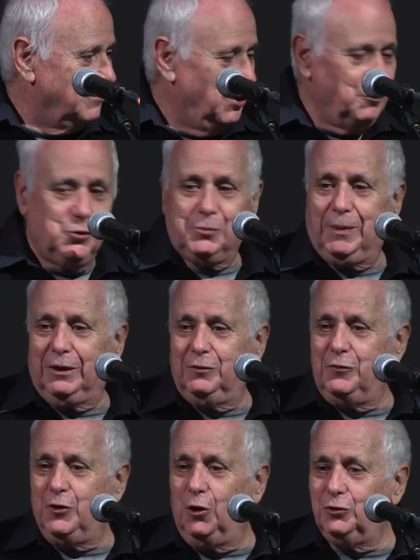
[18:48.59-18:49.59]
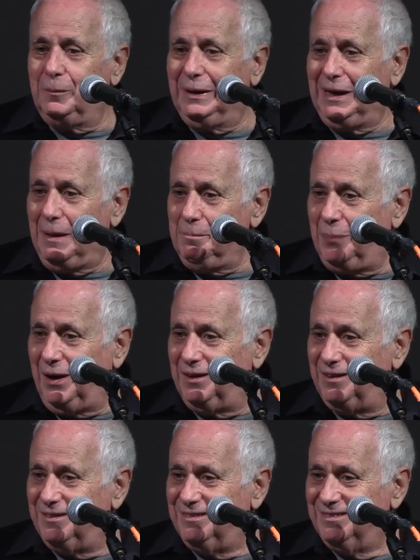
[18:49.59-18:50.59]
It was part of the Ottoman
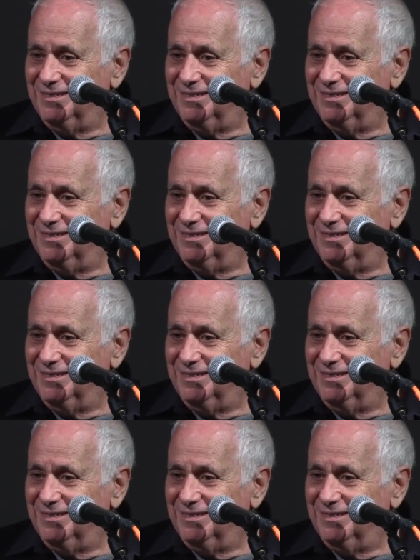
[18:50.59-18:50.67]
Empire.